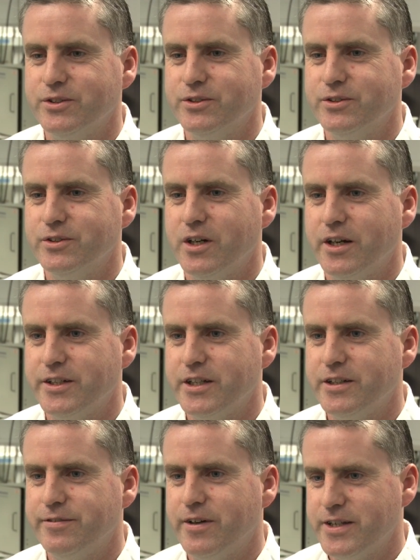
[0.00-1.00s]
to
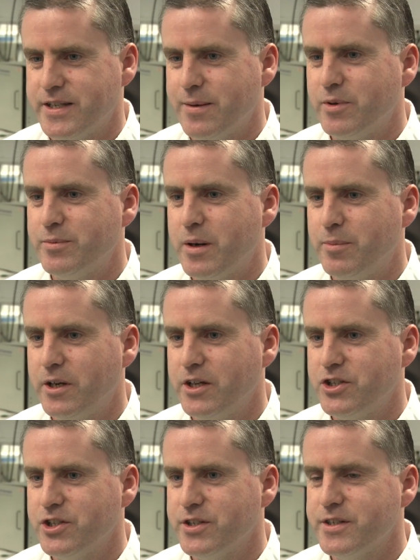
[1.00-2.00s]
identify salmon
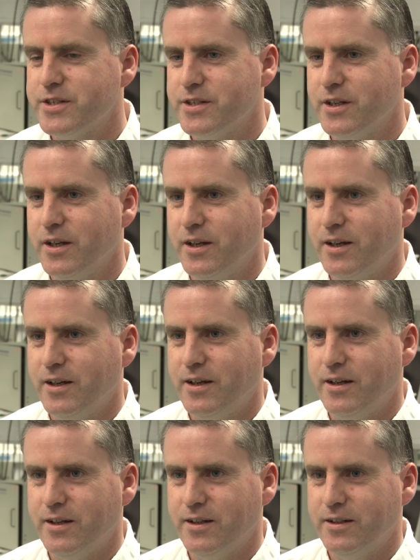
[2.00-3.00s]
populations,
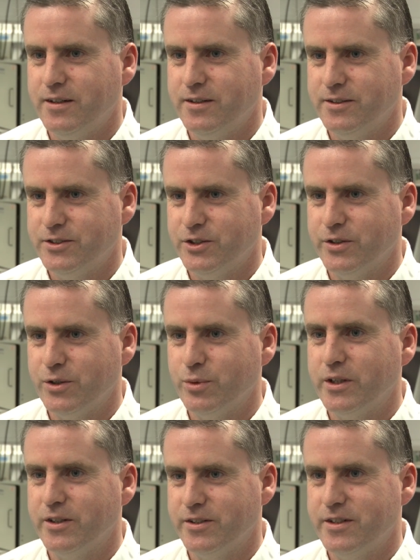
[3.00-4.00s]
so that
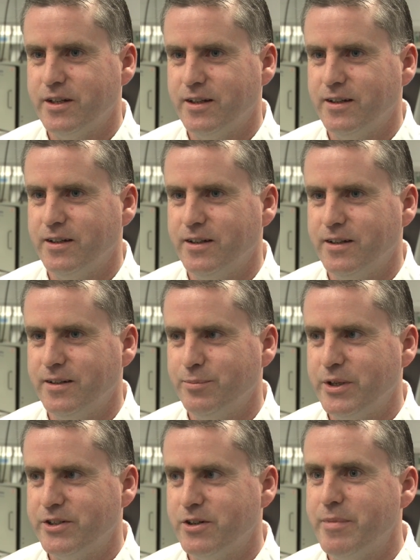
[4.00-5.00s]
we could
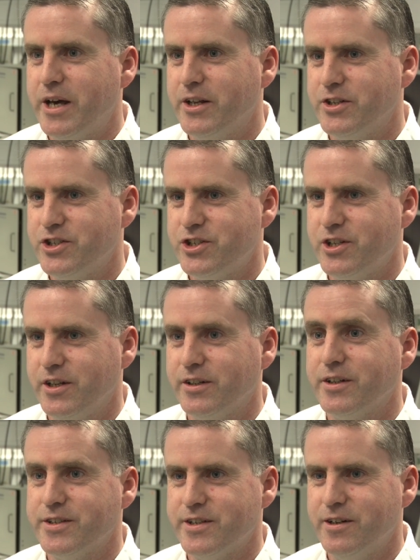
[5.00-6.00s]
better manage and
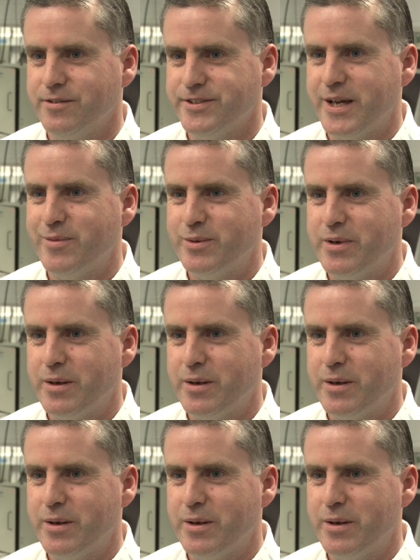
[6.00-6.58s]
conserve salmon